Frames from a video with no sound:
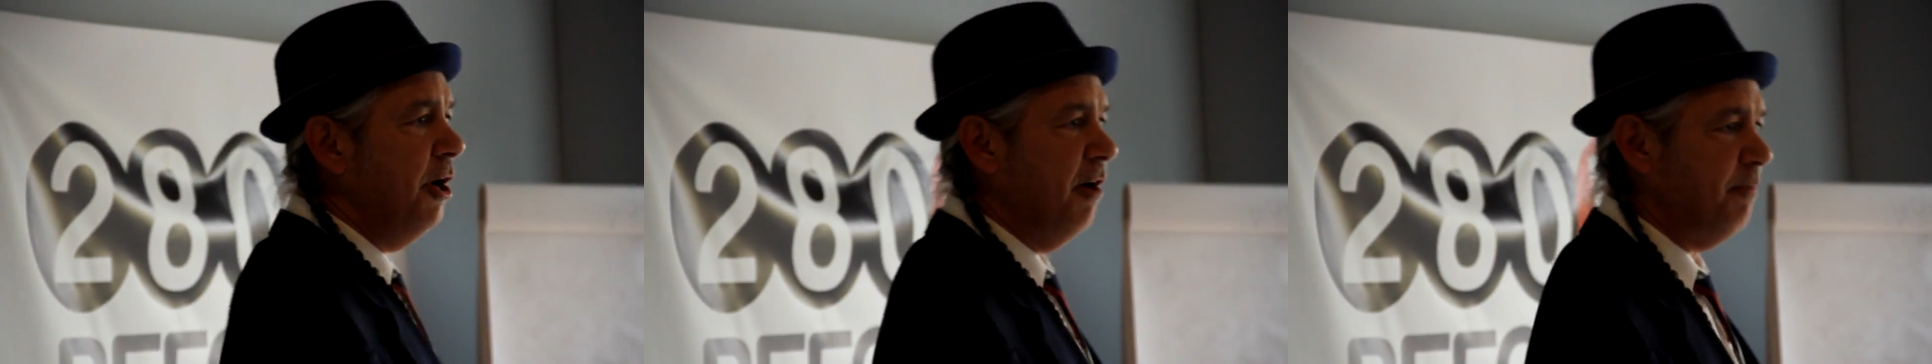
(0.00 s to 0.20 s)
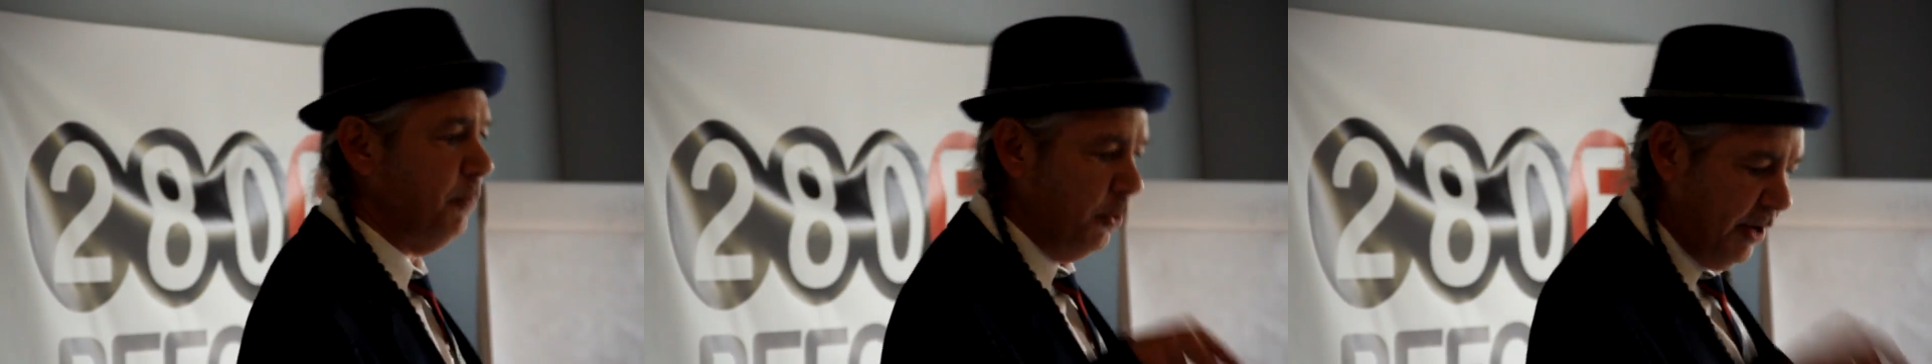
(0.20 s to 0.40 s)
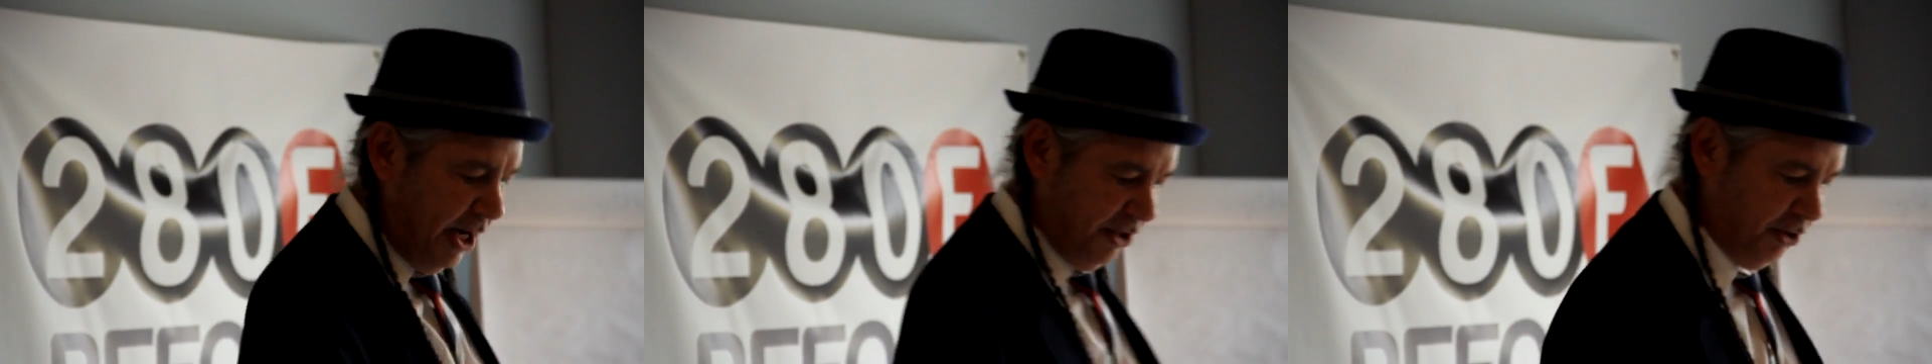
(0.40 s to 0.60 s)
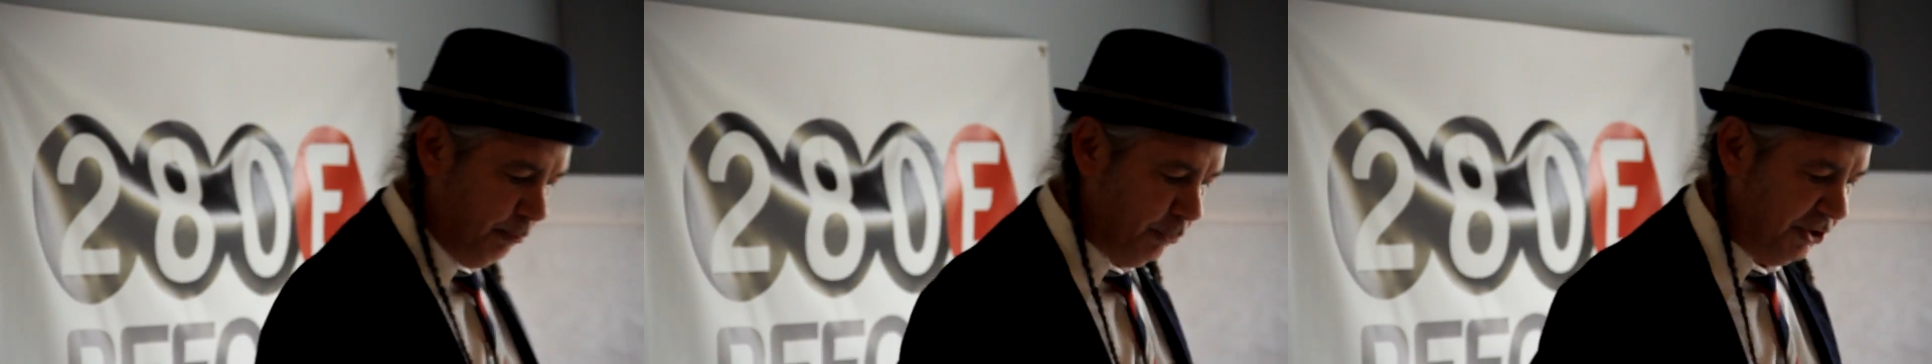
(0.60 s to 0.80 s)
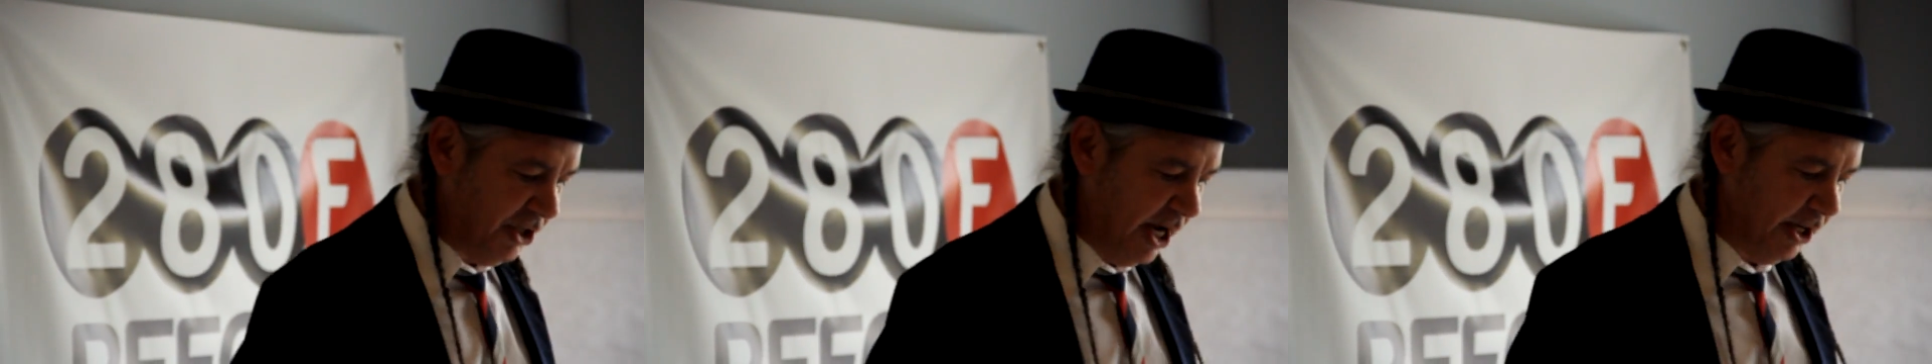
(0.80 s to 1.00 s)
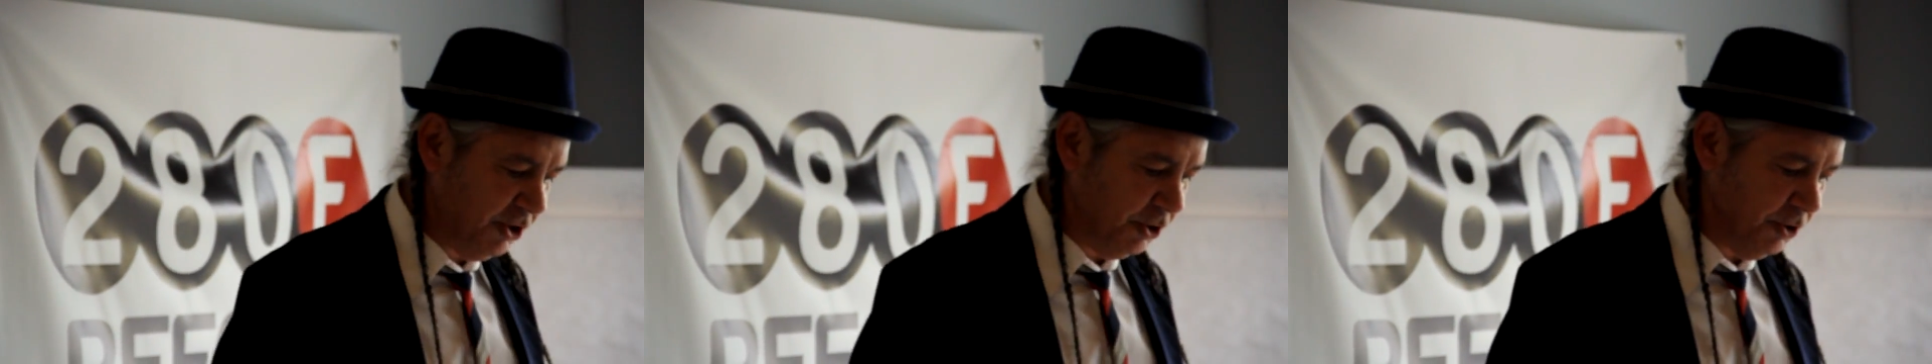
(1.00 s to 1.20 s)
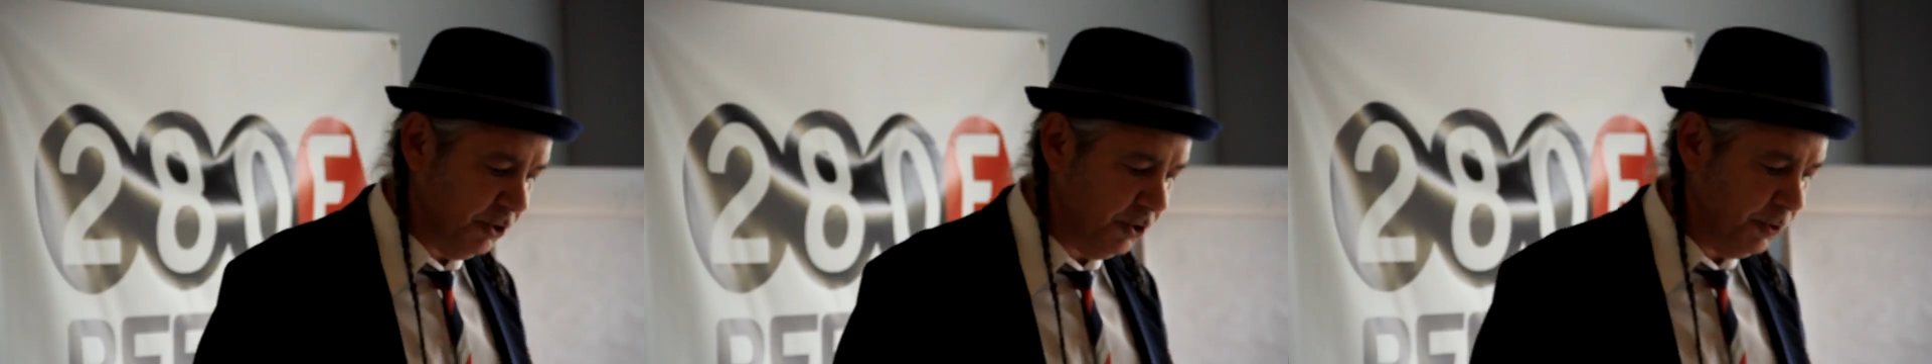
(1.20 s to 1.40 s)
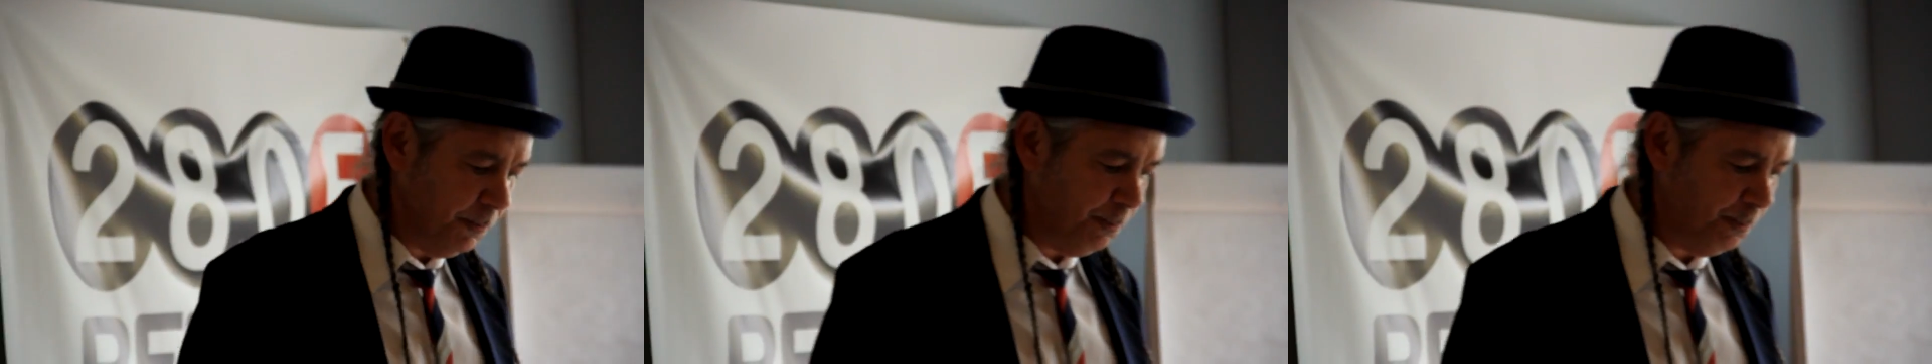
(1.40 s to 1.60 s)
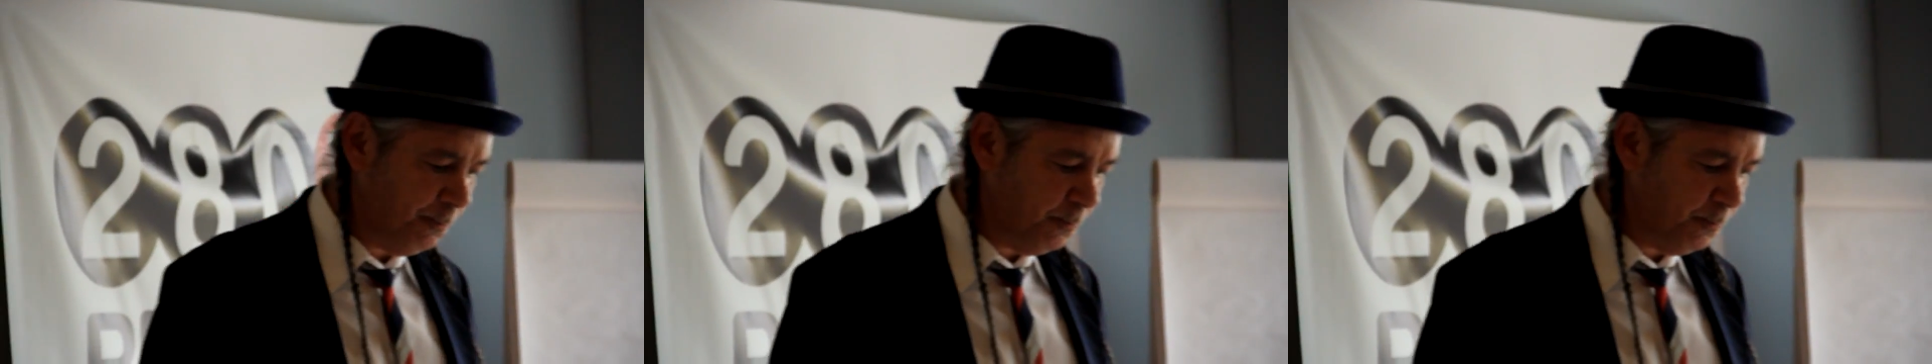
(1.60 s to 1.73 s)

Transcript: of Miranda protections.